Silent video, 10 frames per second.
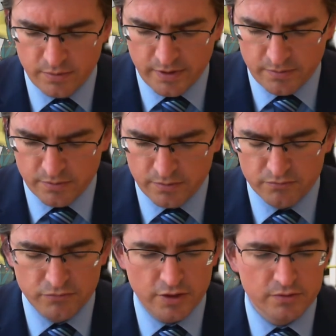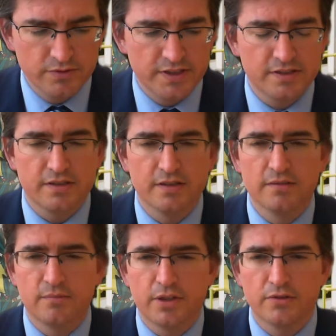we will roll this
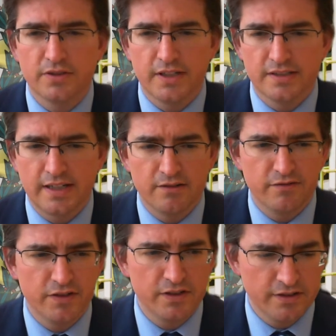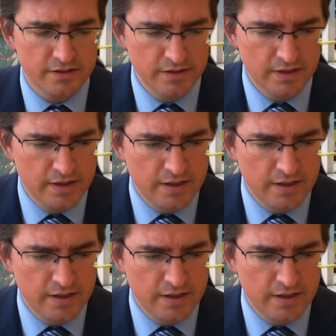process out further,